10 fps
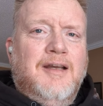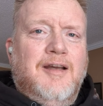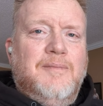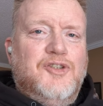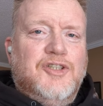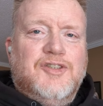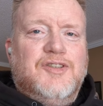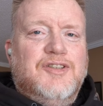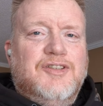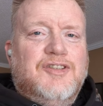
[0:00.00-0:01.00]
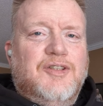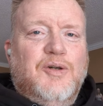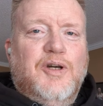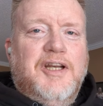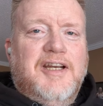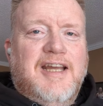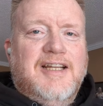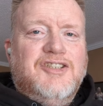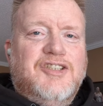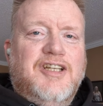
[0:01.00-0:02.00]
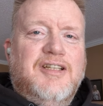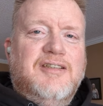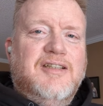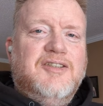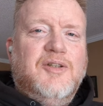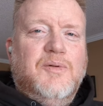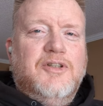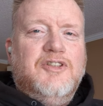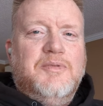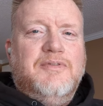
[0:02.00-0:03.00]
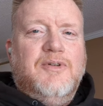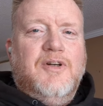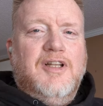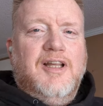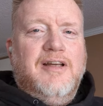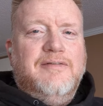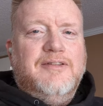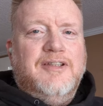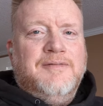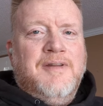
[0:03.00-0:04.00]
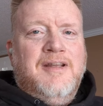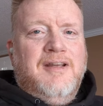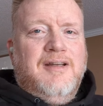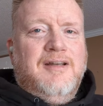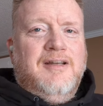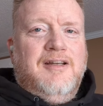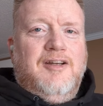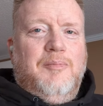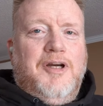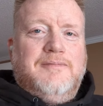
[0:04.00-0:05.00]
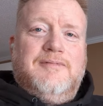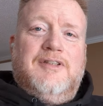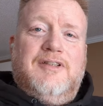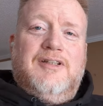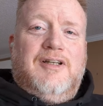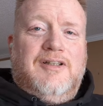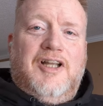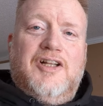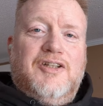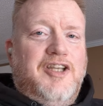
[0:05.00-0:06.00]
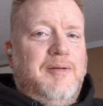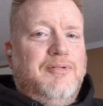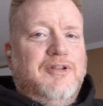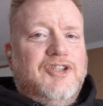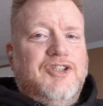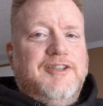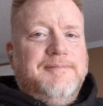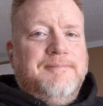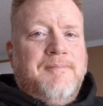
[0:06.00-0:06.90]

I'm just as annoyed and agitated as I was before I left. But I'll keep pushing it.